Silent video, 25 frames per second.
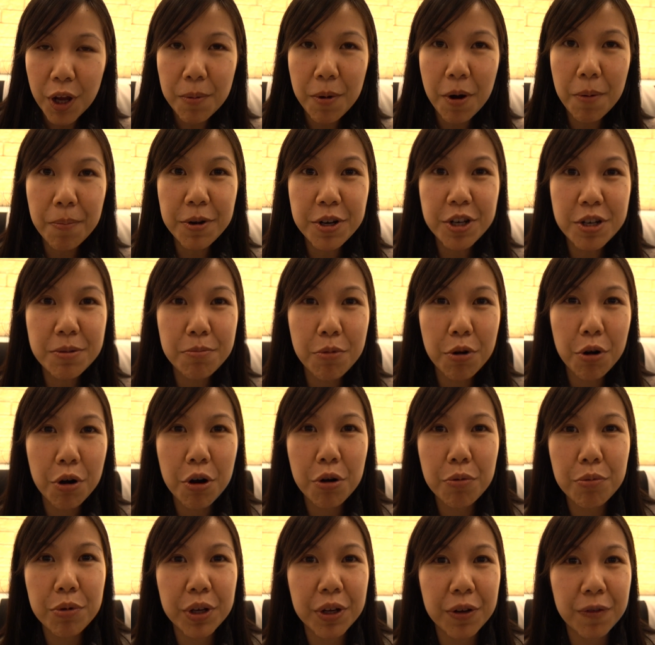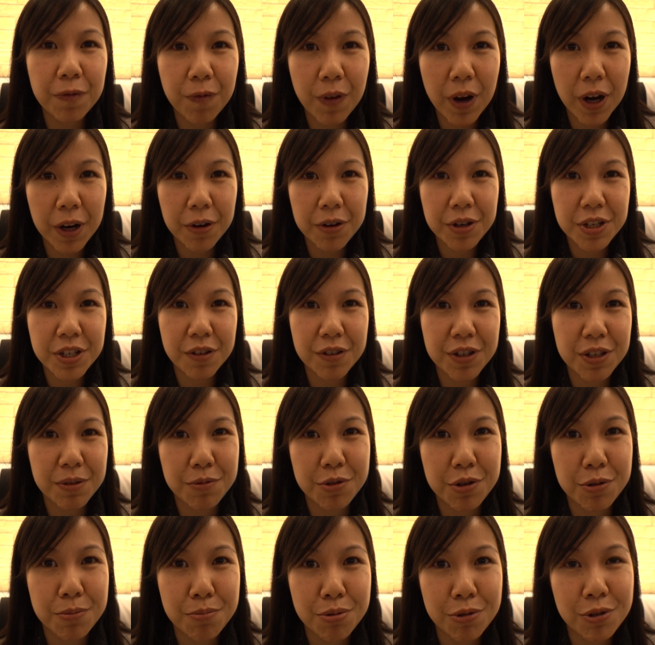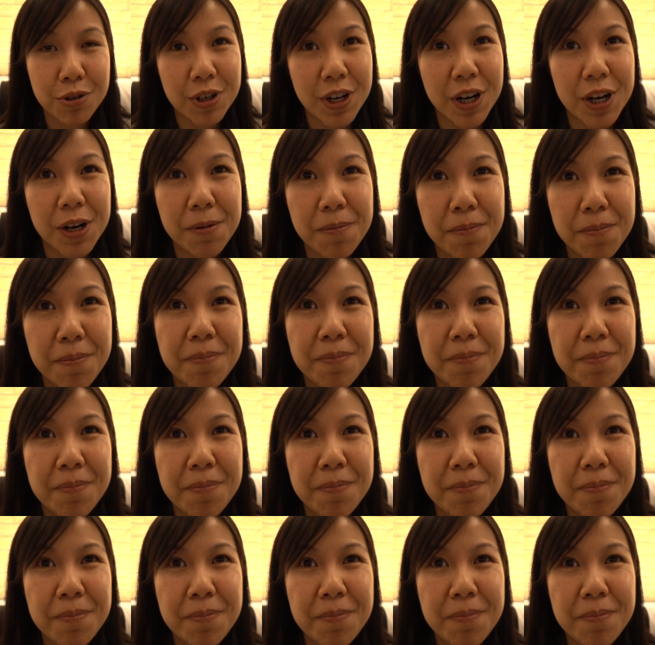probably tomorrow we can find ourselves some tempura.